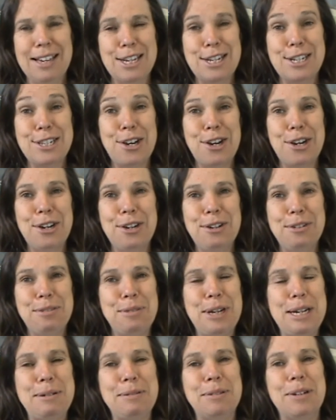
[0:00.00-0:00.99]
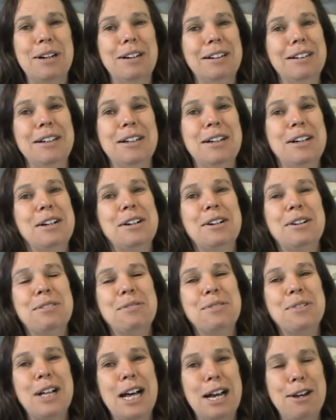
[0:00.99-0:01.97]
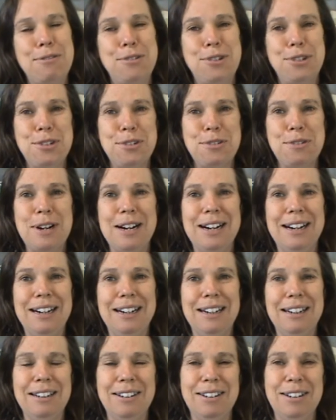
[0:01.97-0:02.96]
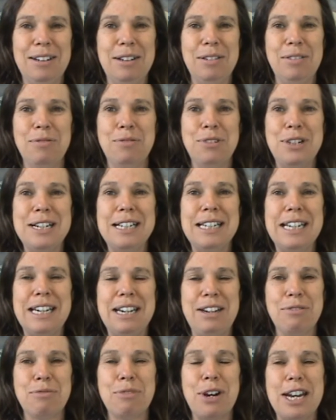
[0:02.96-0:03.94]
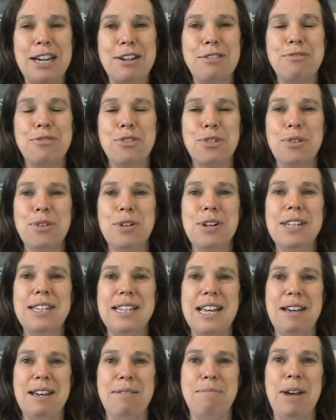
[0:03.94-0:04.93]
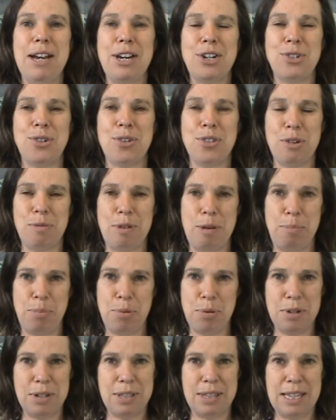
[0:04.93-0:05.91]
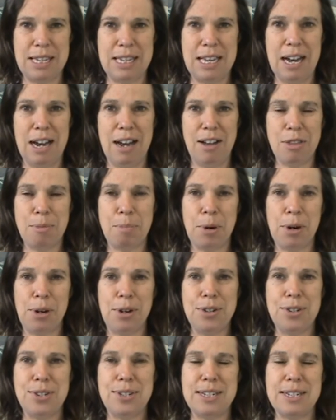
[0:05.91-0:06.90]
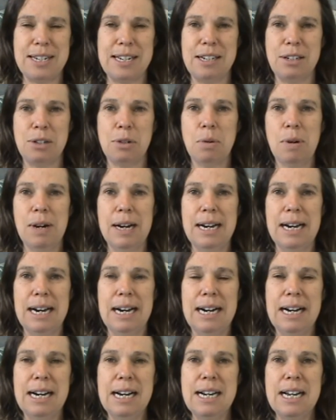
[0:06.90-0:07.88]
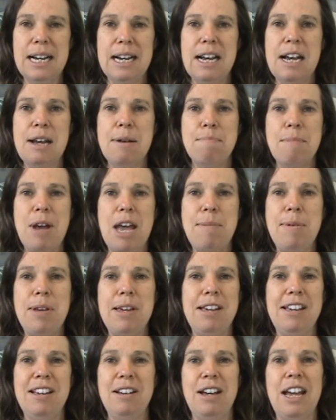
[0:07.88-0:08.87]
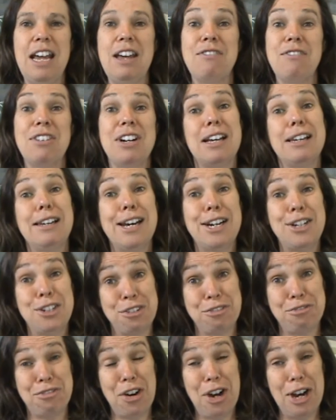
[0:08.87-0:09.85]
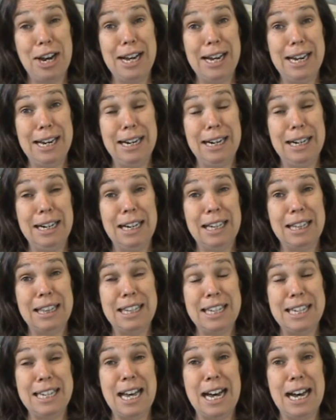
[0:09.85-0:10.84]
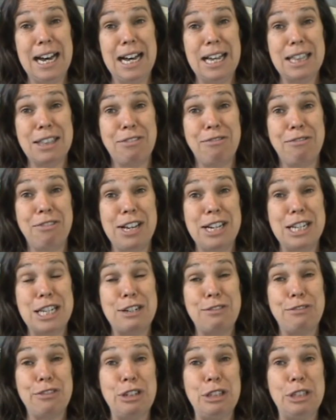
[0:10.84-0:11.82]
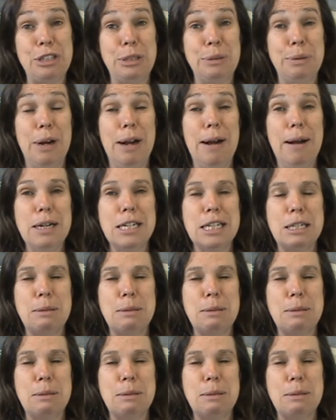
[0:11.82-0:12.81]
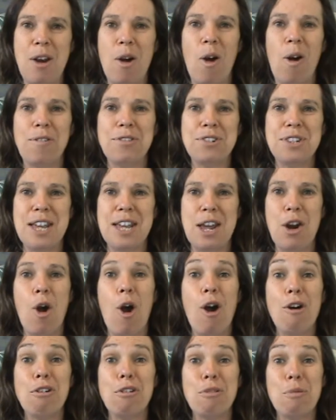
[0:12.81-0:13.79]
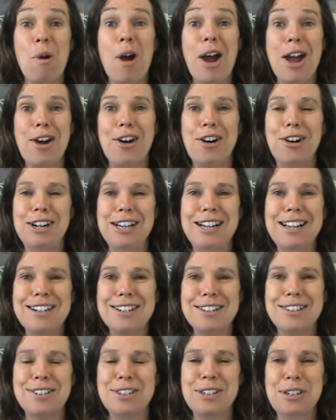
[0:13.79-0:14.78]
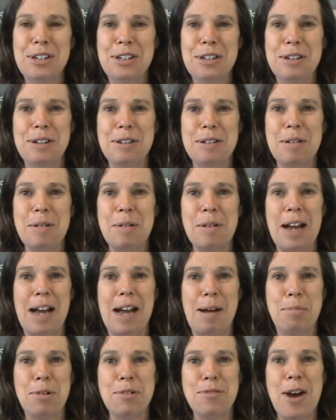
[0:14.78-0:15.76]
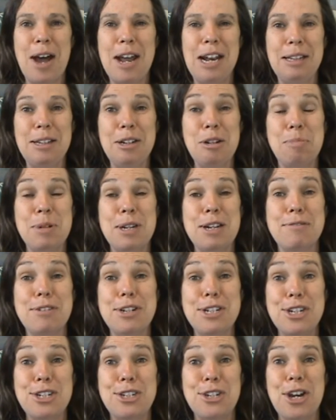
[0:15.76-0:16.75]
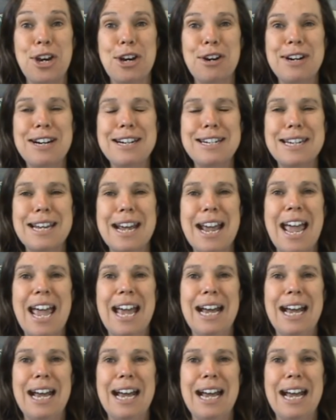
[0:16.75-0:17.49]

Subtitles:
So we'll have to really reinforce and make sure that we put the posts in quite hard. Maybe even electrify the fence for a little while. Just put an offset hot wire on it to provide a little bit of a deterrent,